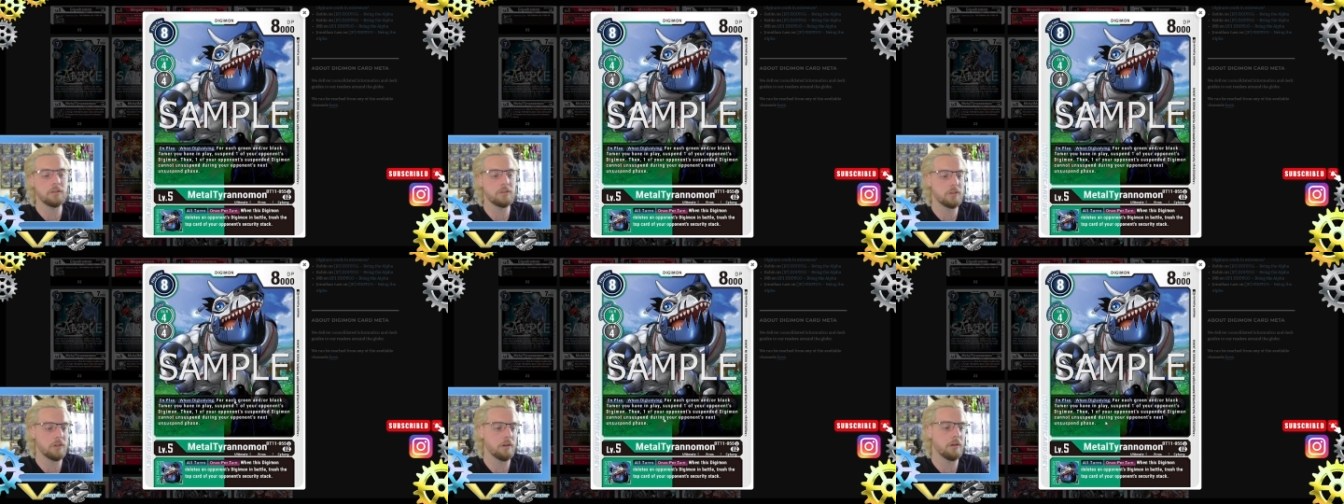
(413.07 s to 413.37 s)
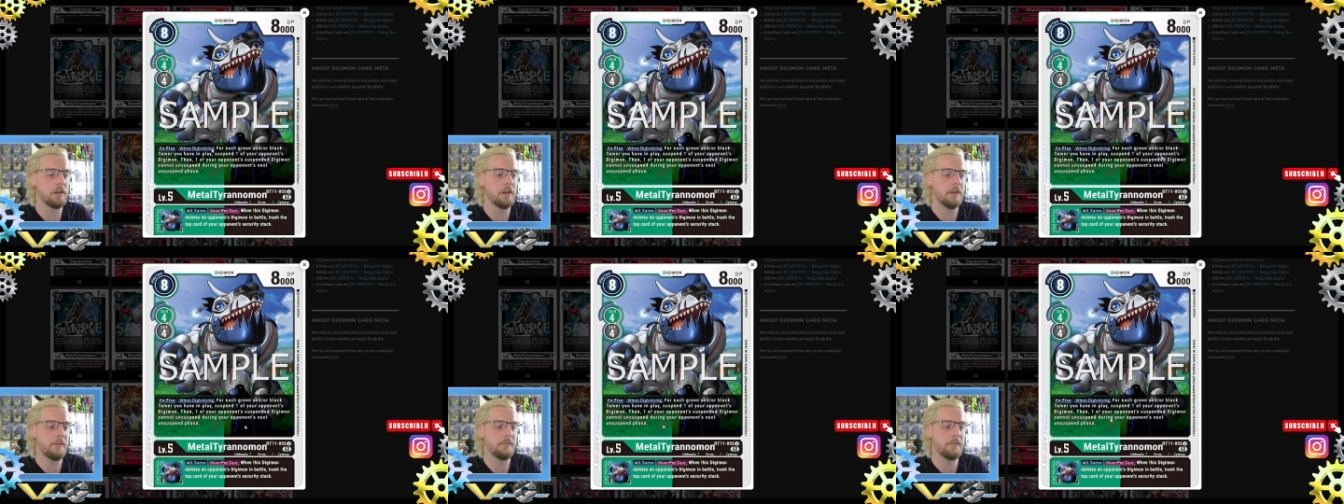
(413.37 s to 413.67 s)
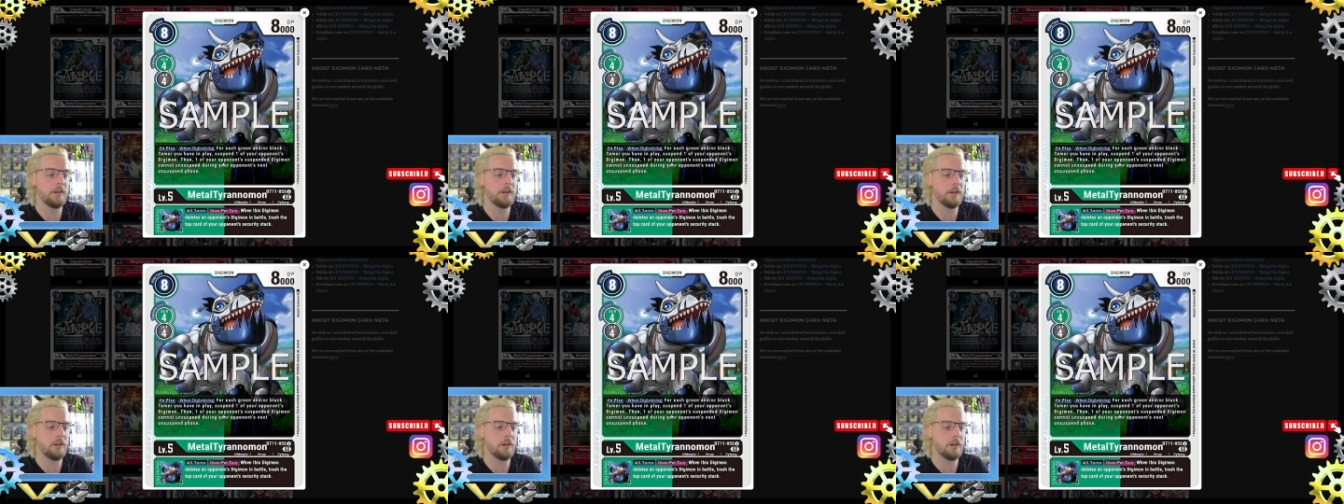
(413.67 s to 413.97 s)
So
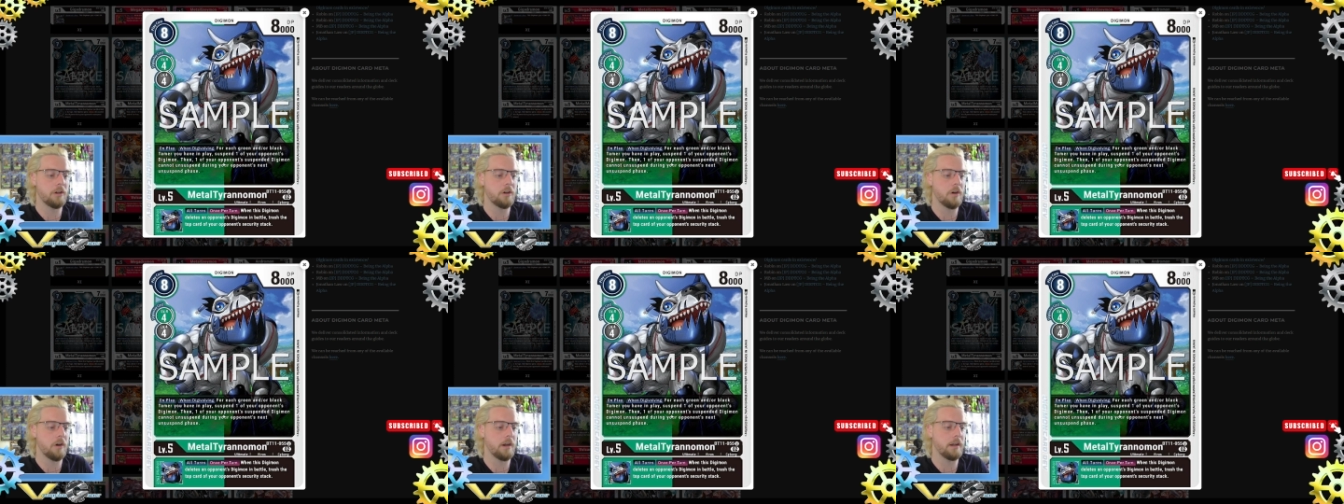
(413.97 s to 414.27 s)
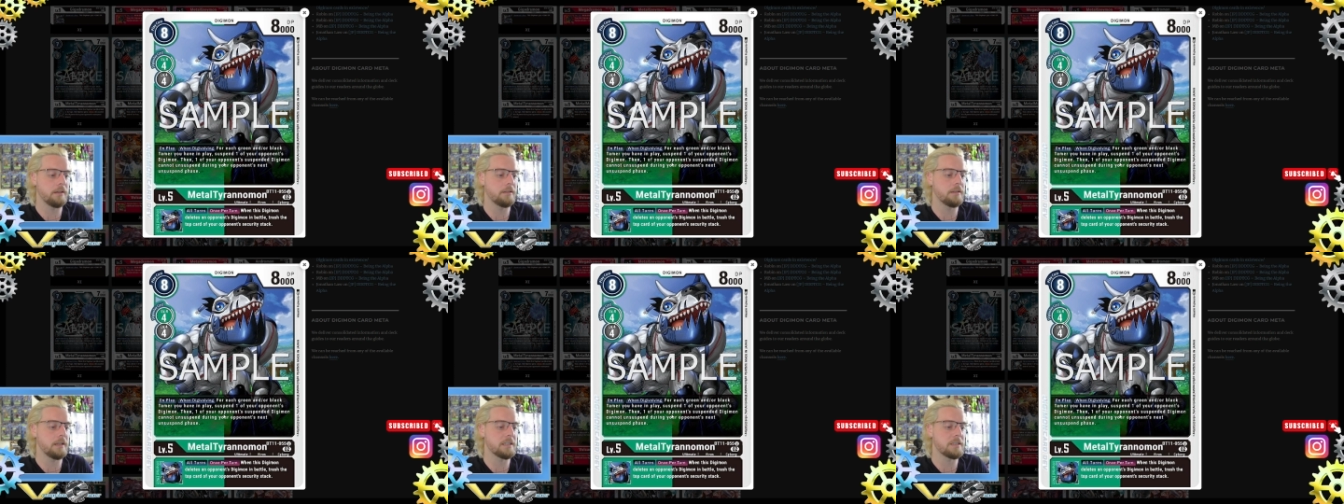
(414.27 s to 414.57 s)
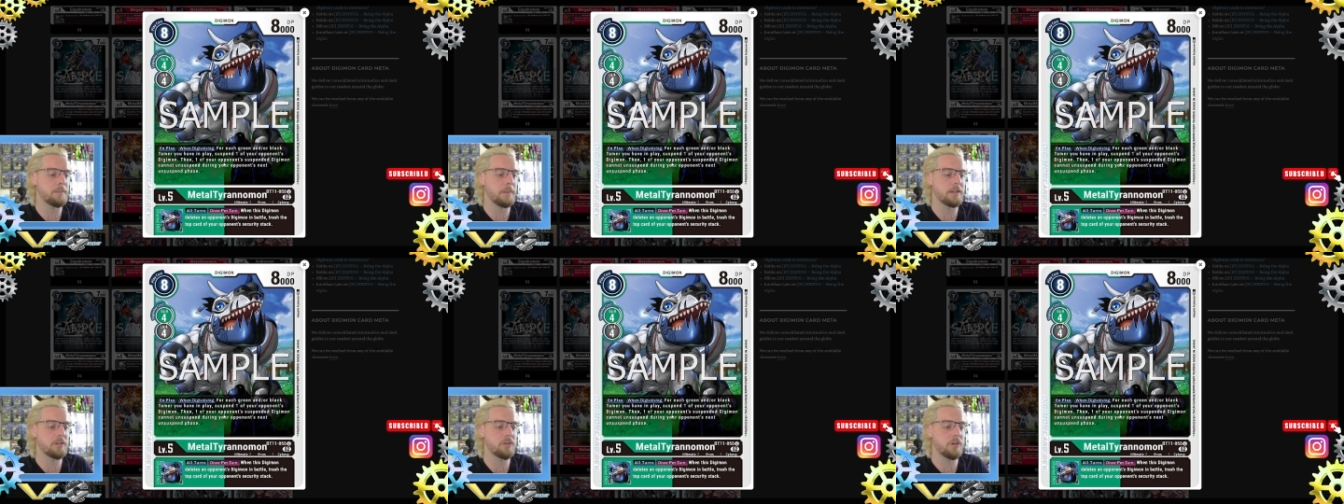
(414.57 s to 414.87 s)
very good card,
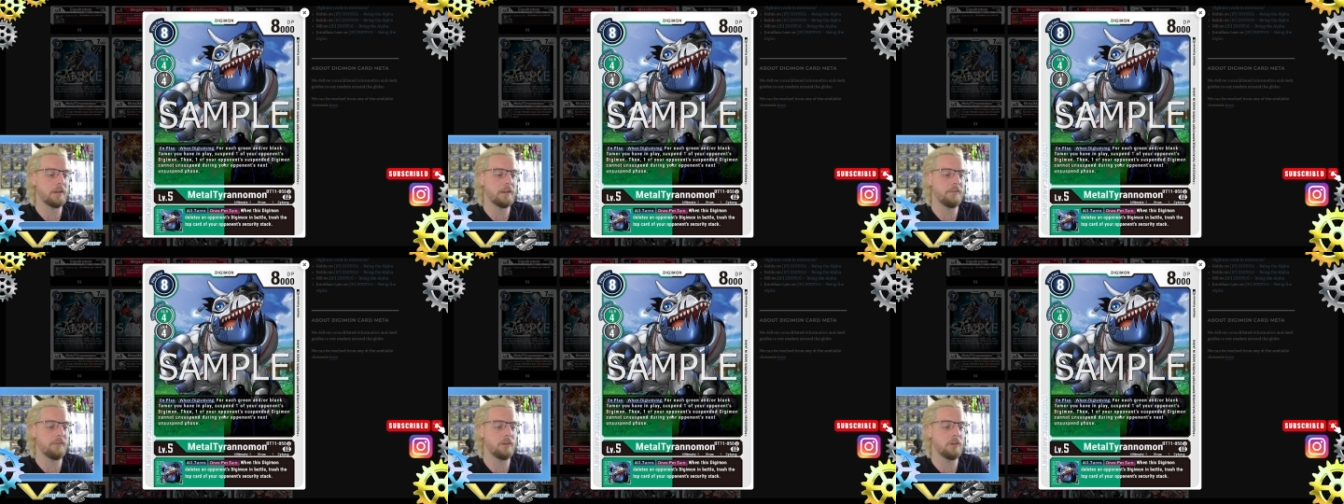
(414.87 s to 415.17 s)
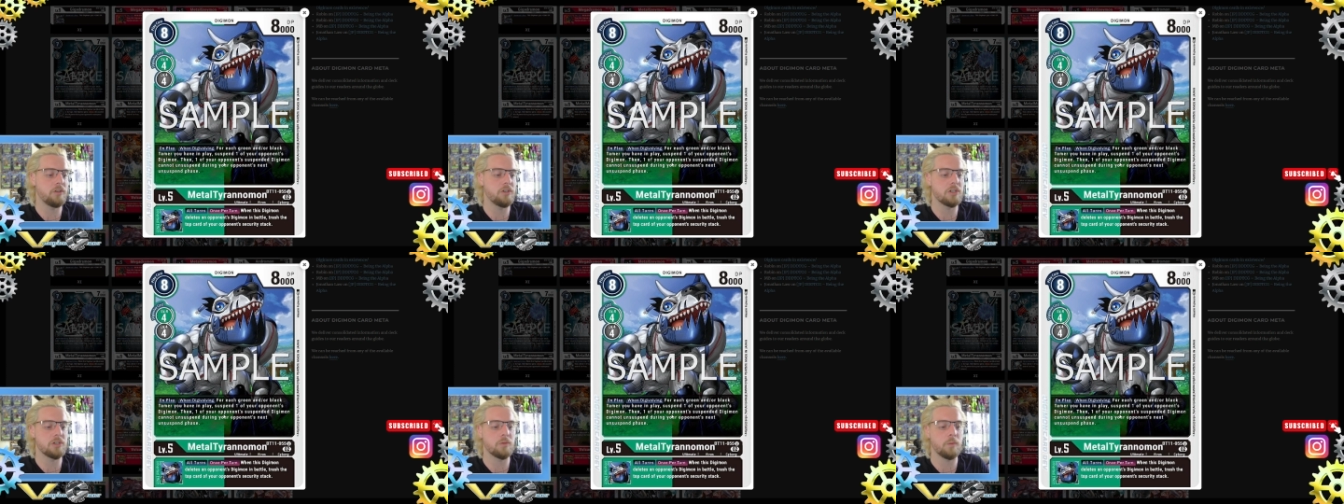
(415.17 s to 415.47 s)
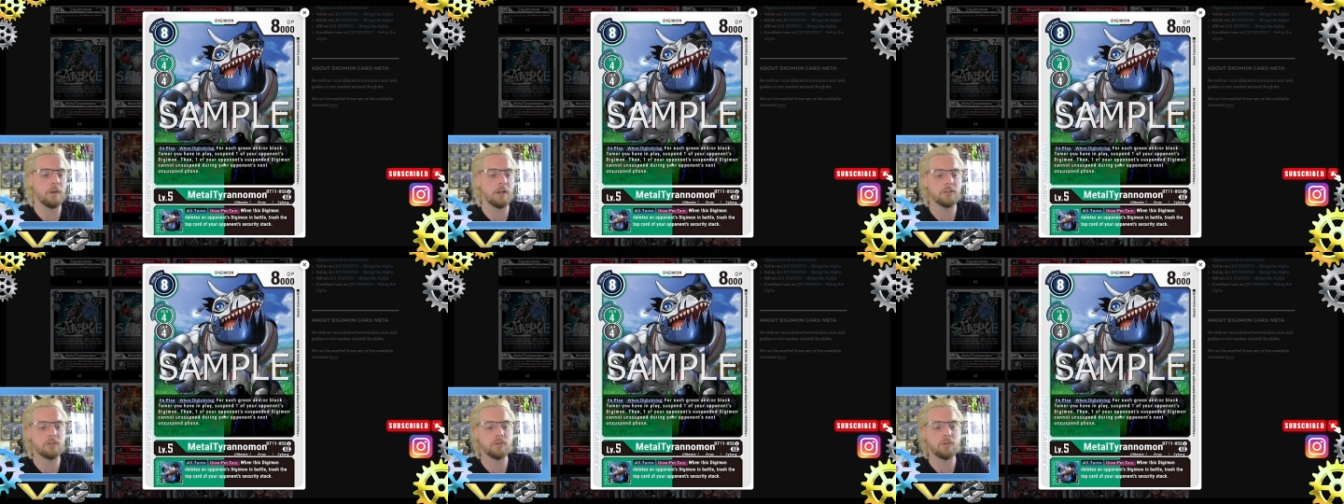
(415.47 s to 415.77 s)
especially if you just
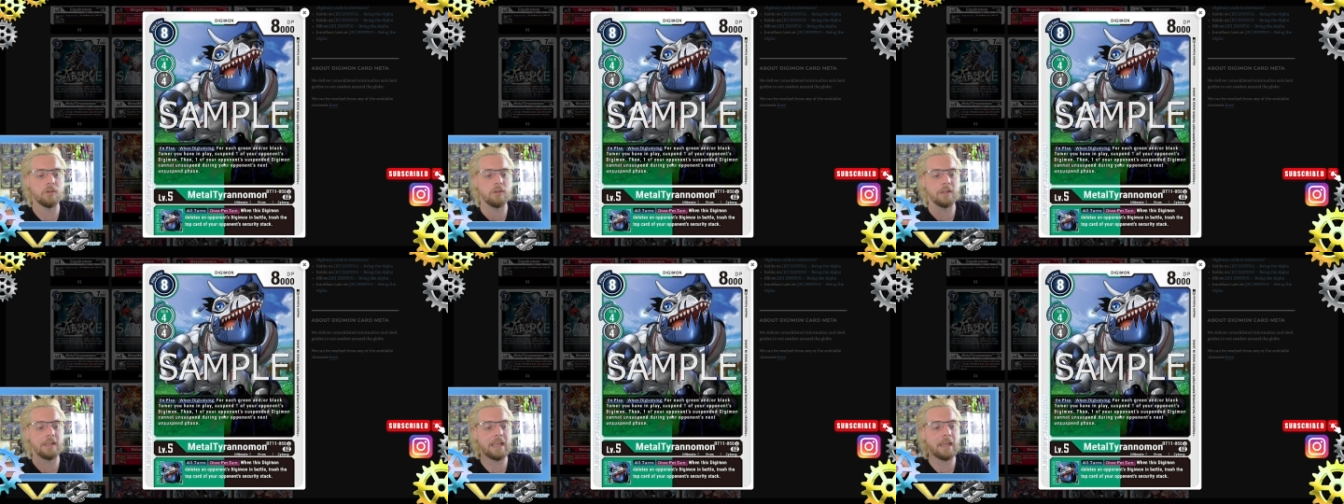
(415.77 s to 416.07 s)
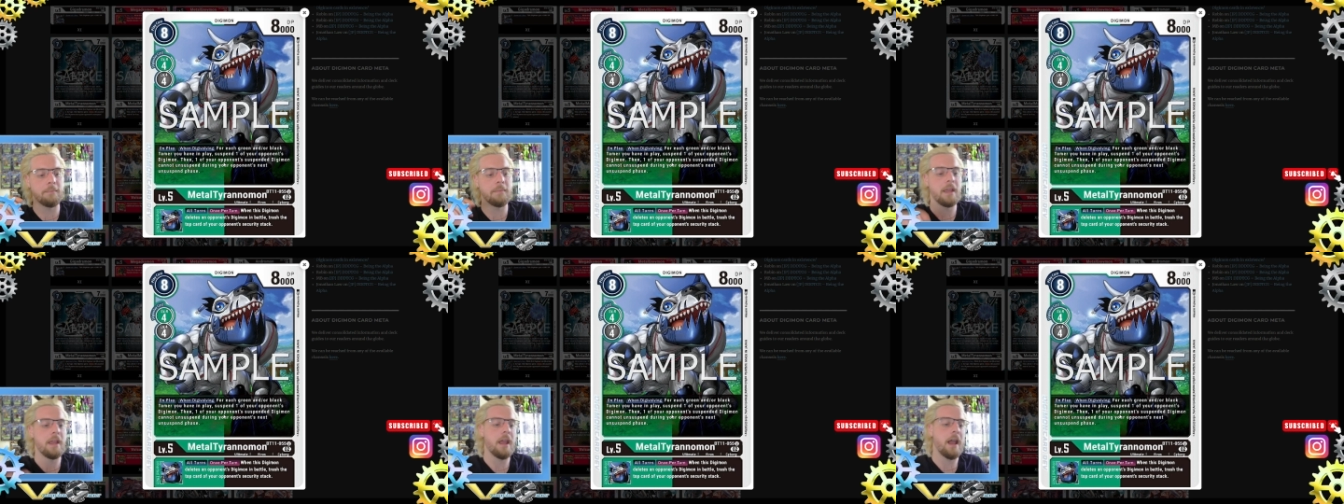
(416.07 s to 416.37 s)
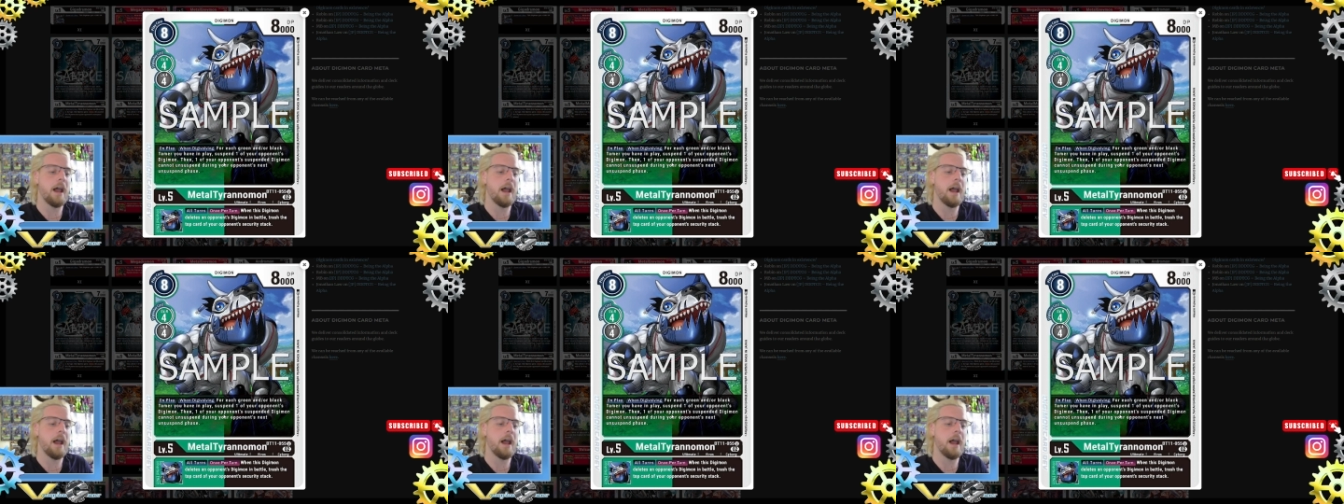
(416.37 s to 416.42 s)
want to slow the game.